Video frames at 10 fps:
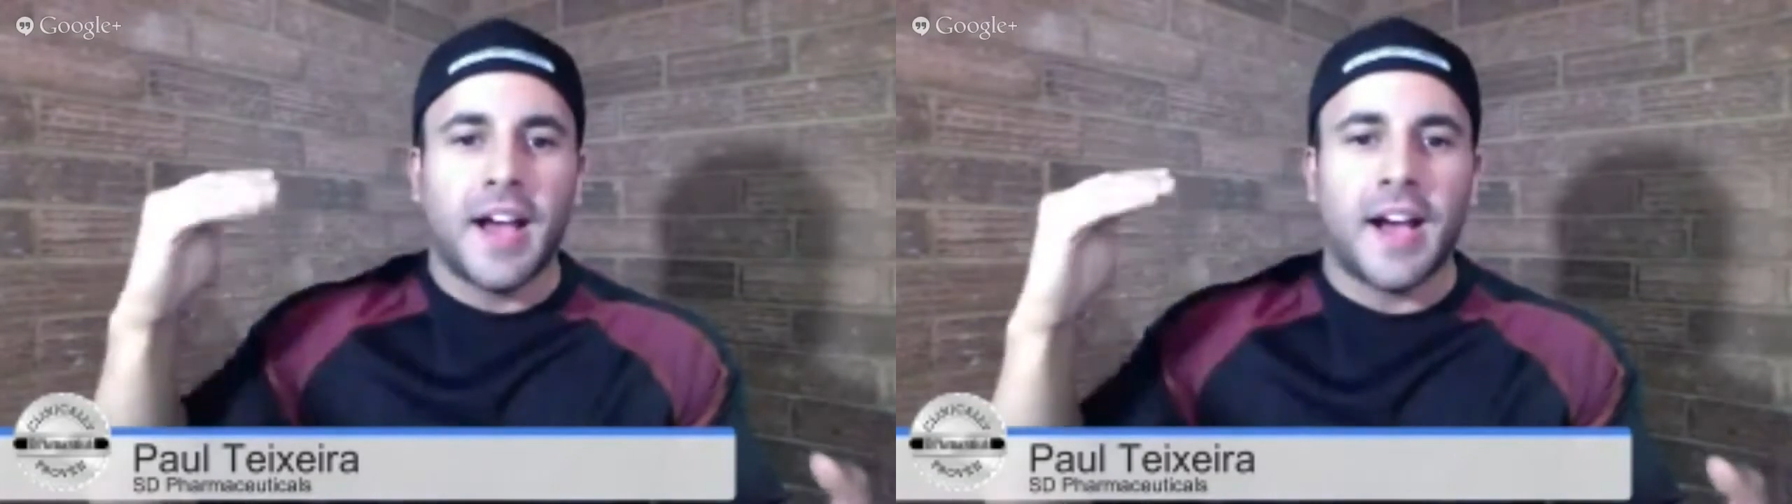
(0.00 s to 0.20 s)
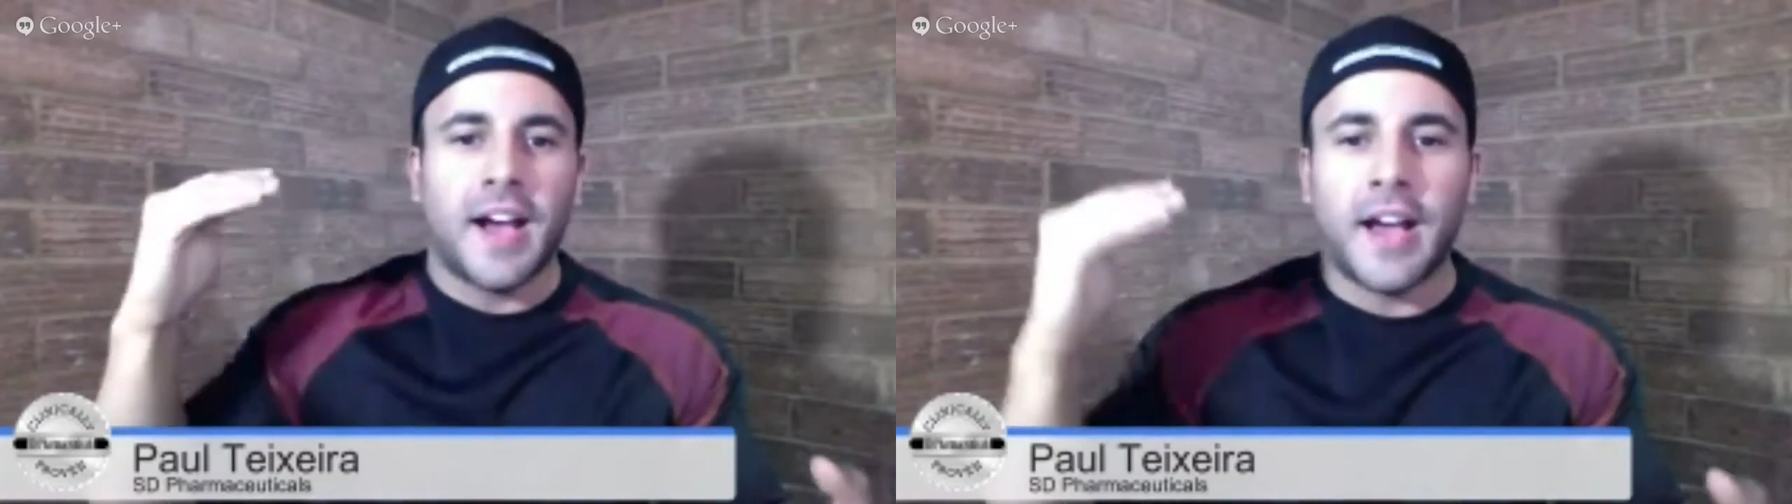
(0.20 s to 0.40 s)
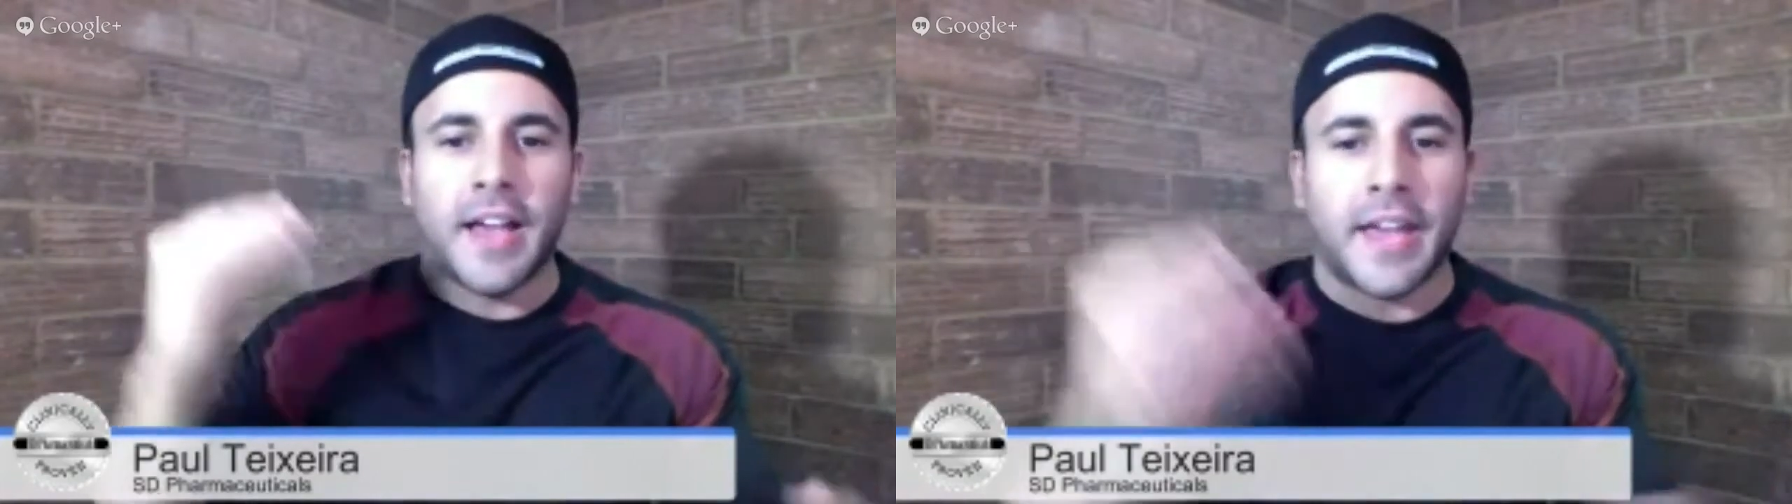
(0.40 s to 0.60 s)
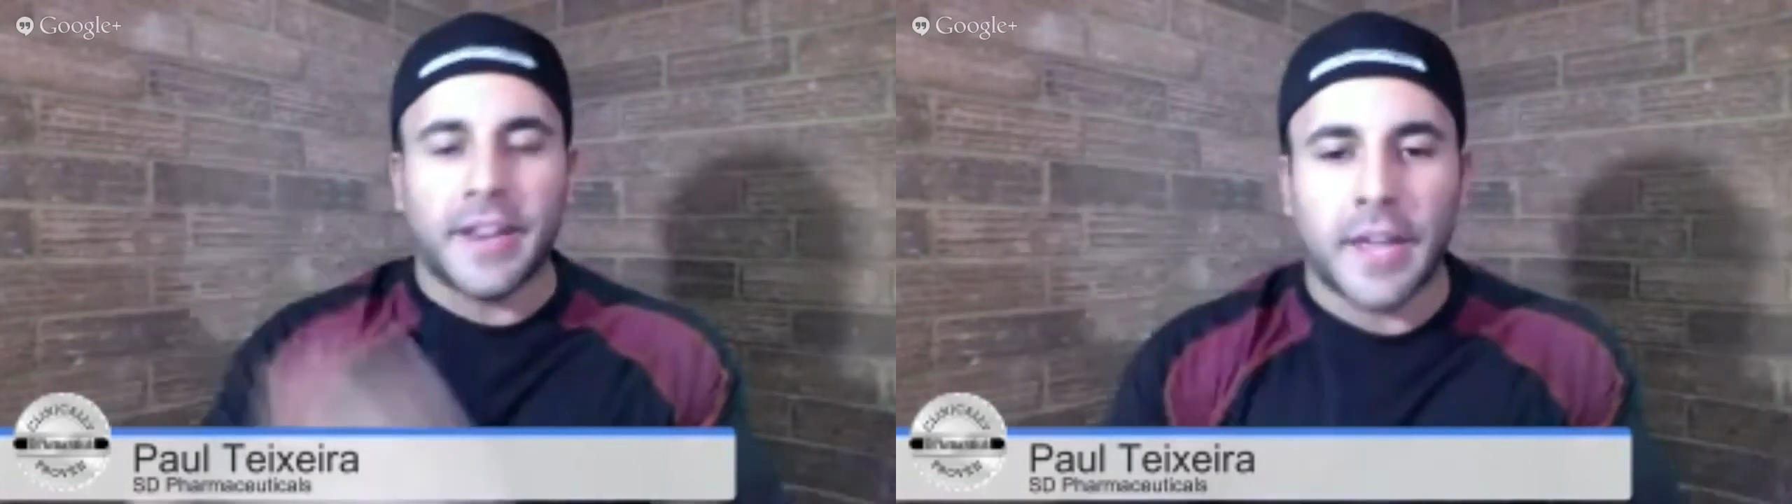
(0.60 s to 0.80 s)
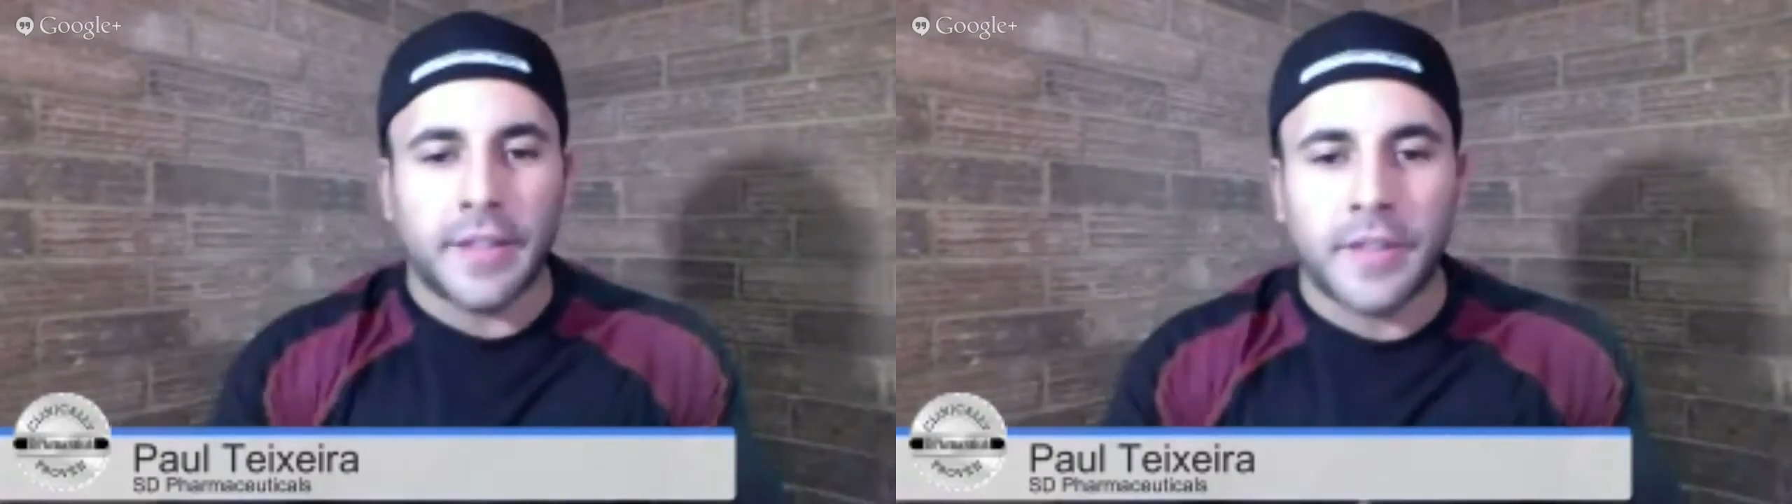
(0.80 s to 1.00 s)
Uh, and,
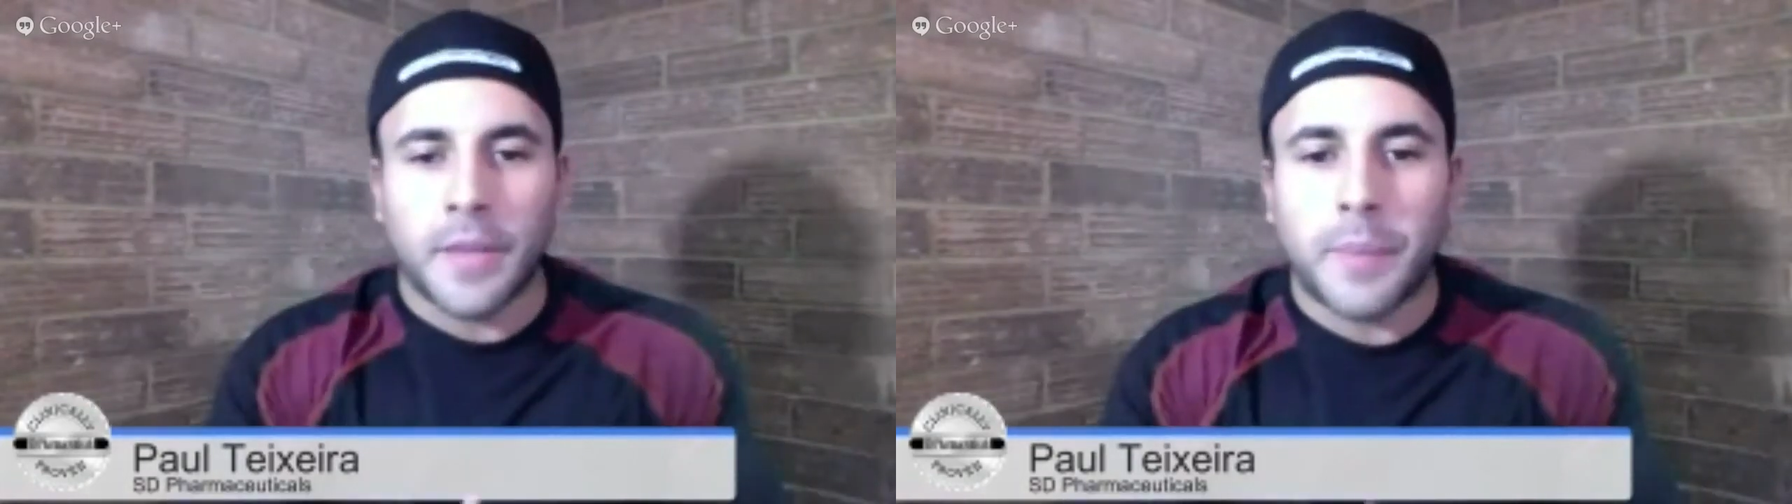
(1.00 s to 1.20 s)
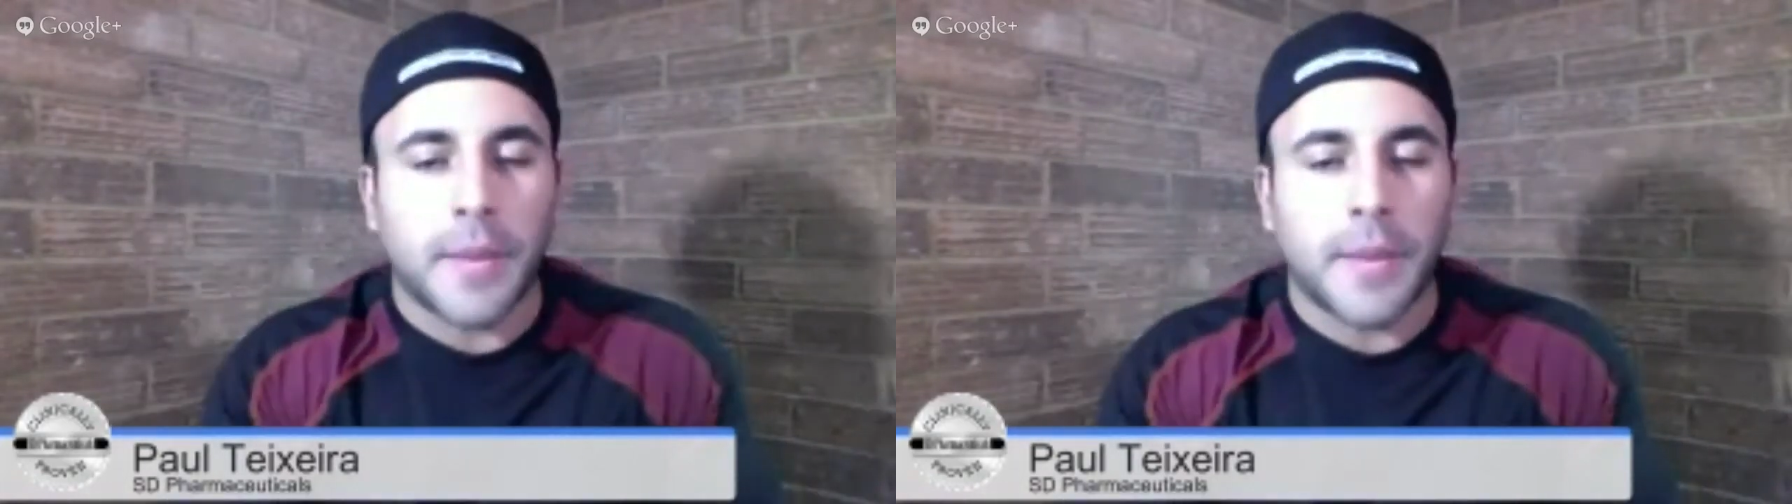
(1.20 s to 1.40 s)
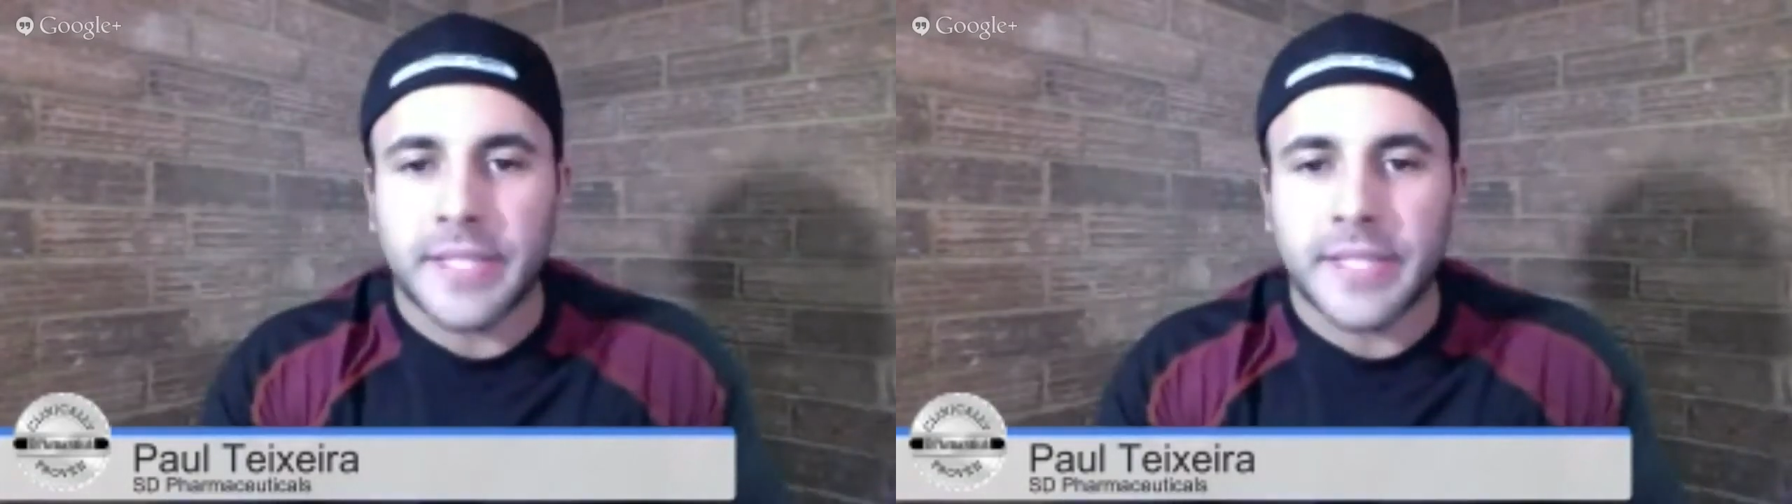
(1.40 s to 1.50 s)
and they'd pick up